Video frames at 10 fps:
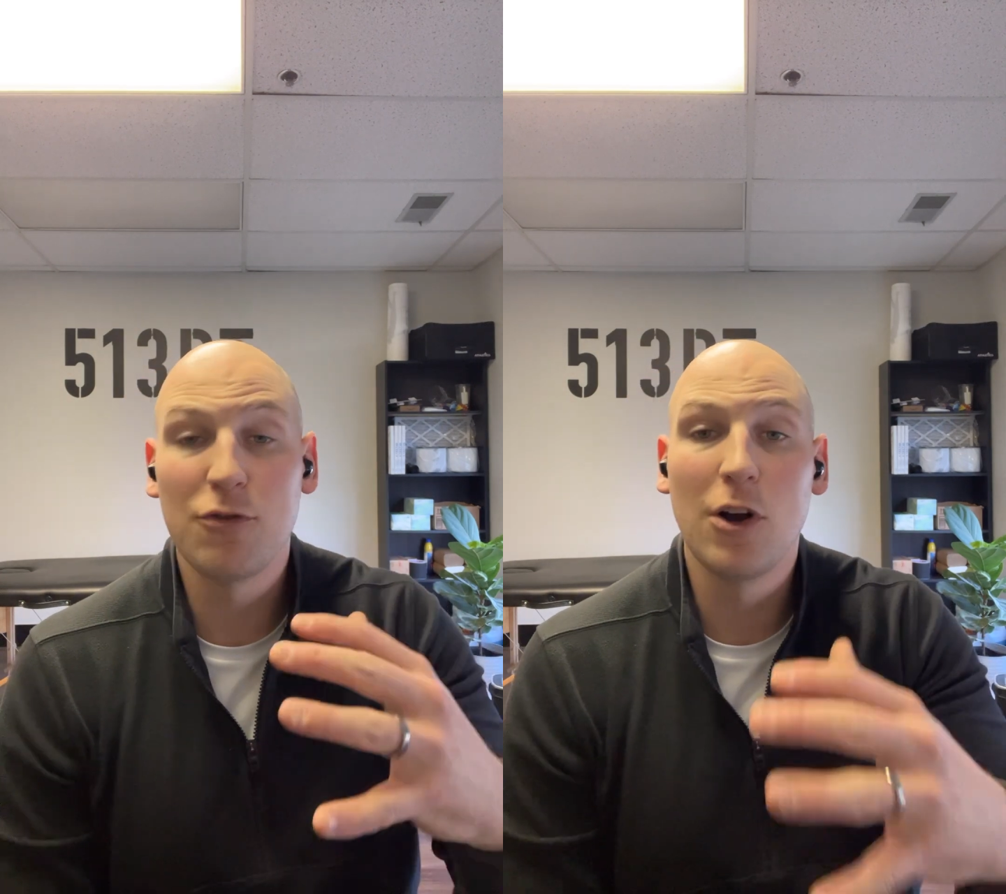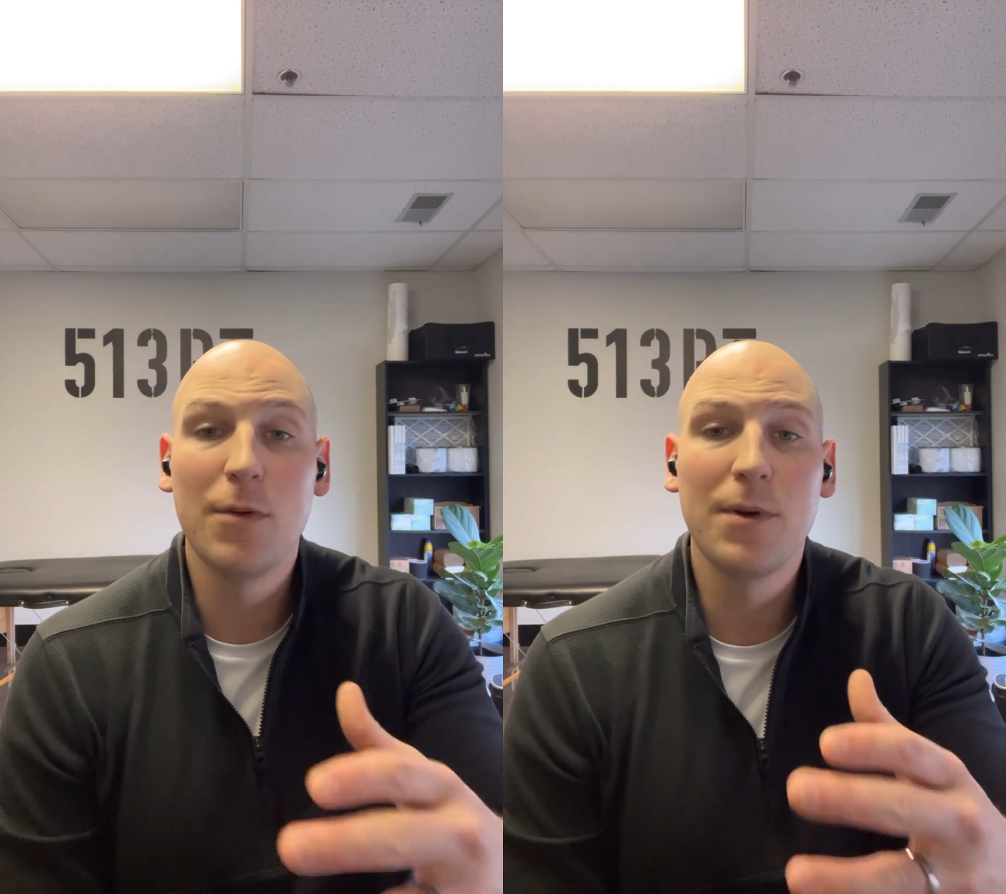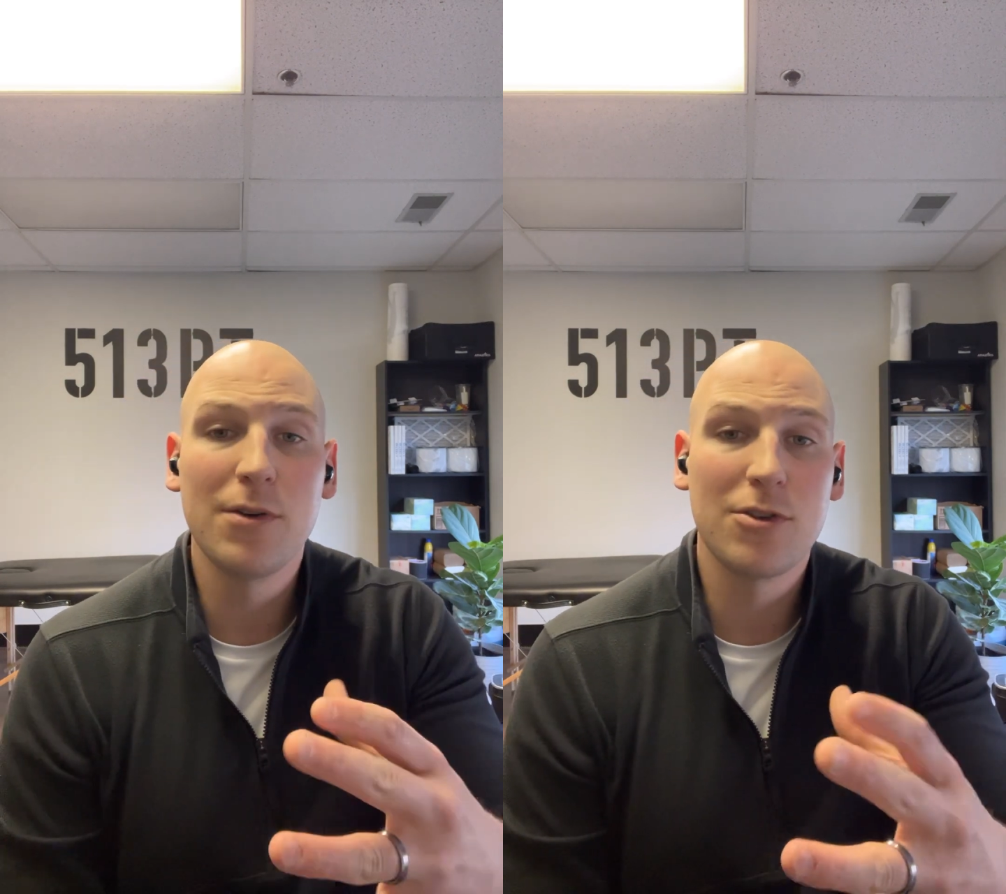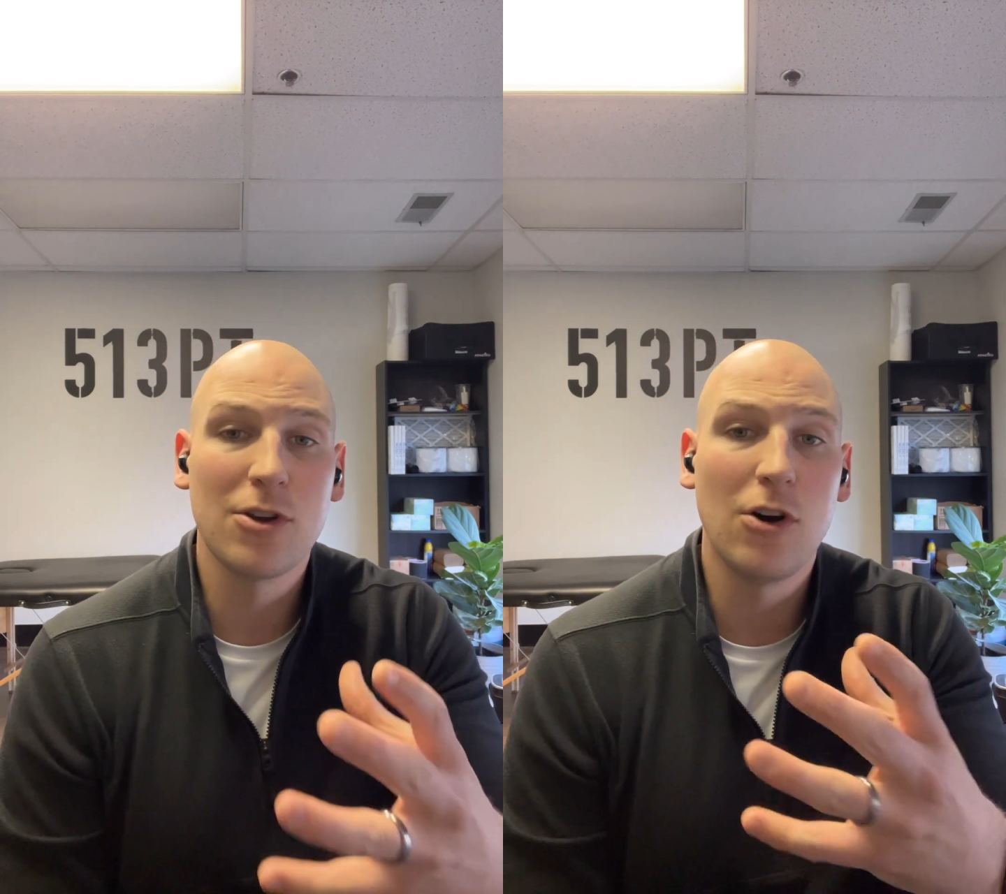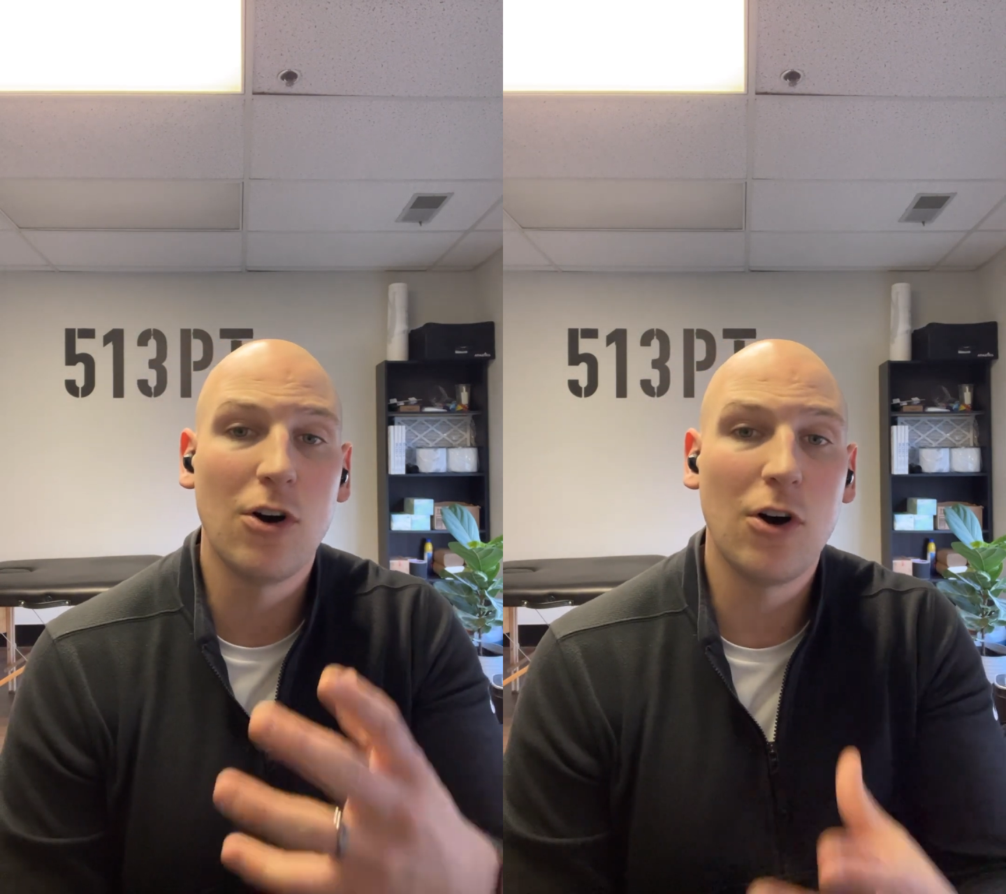you
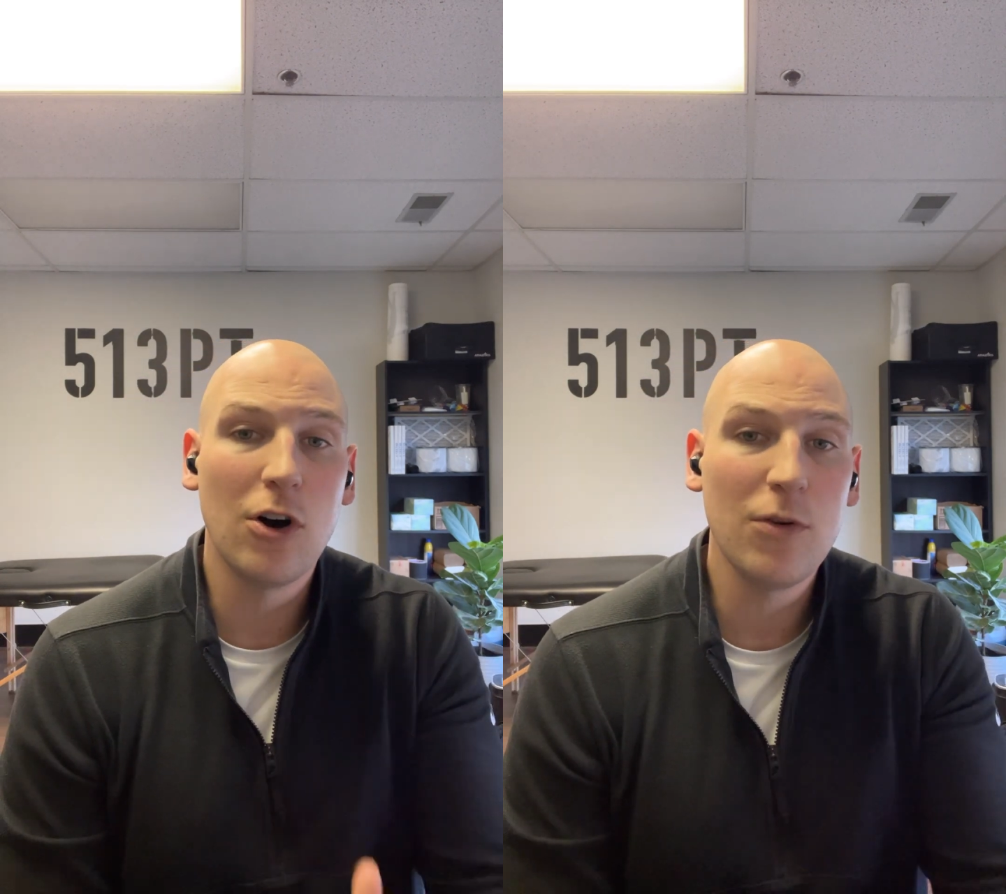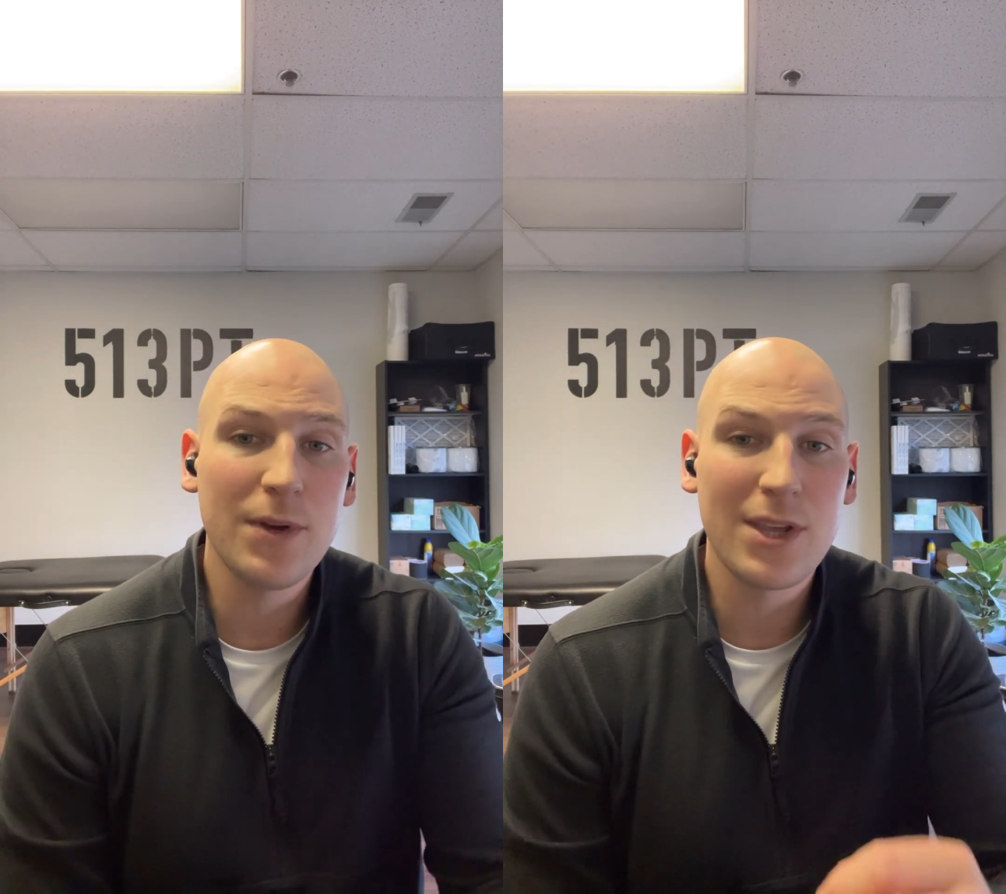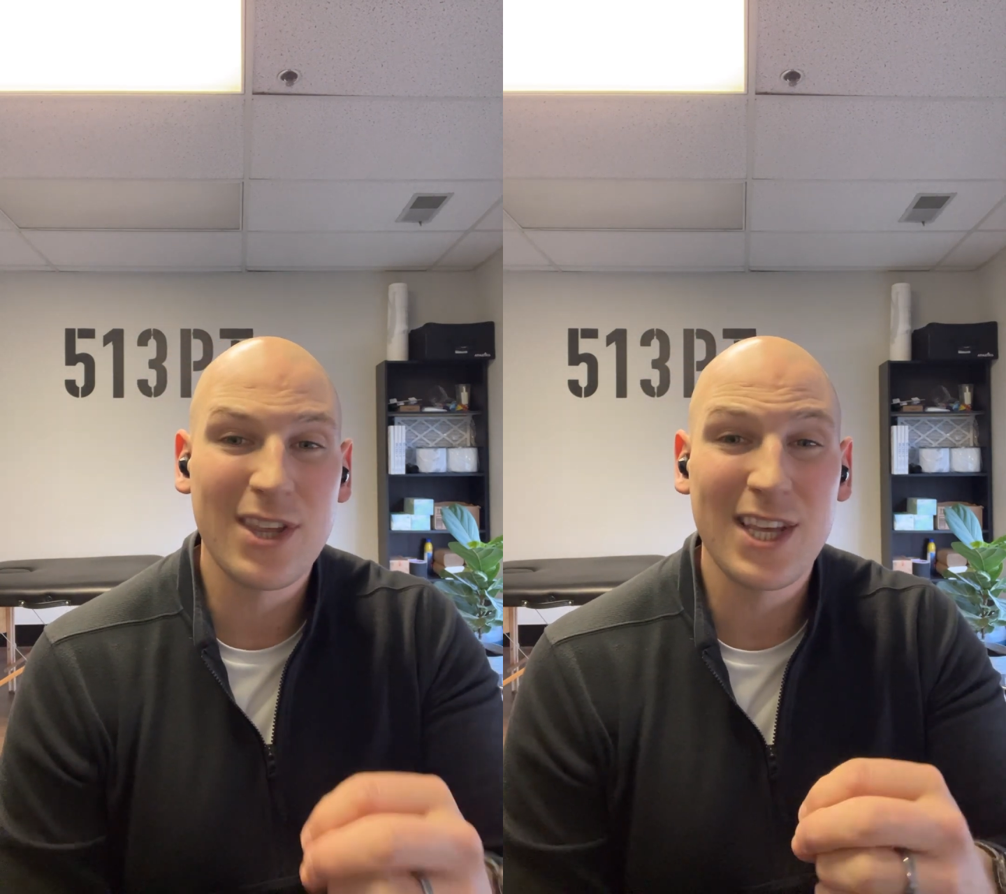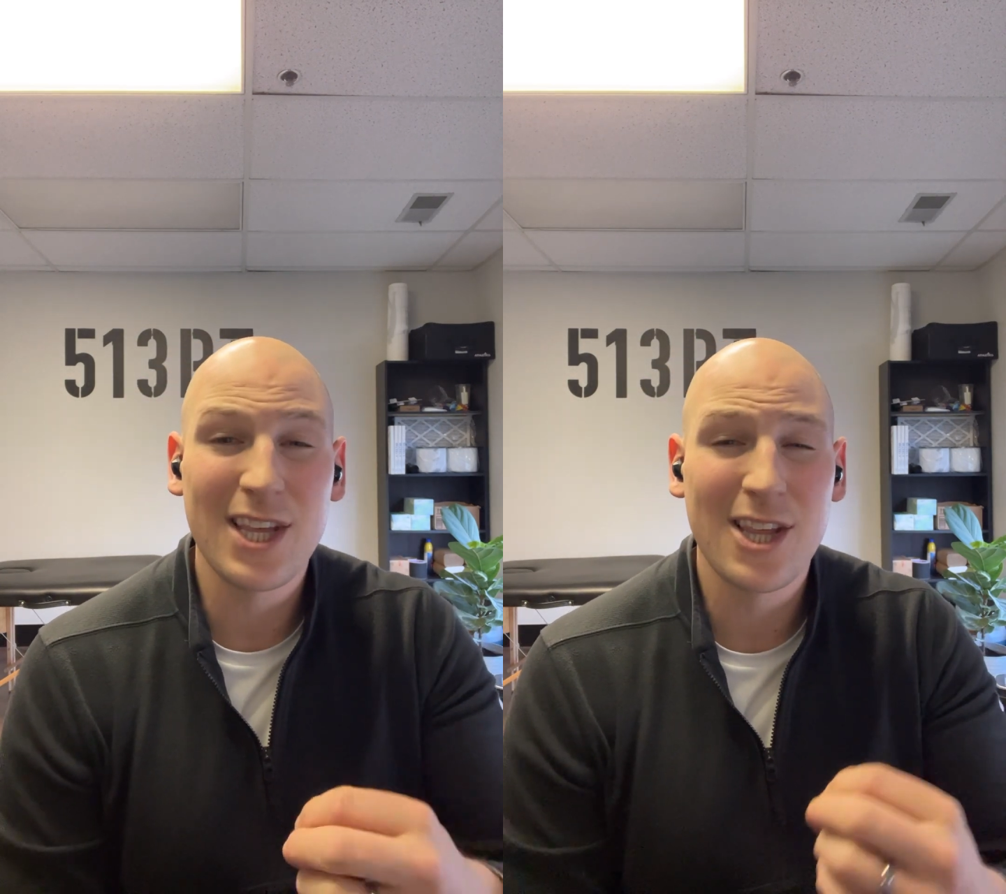almost always see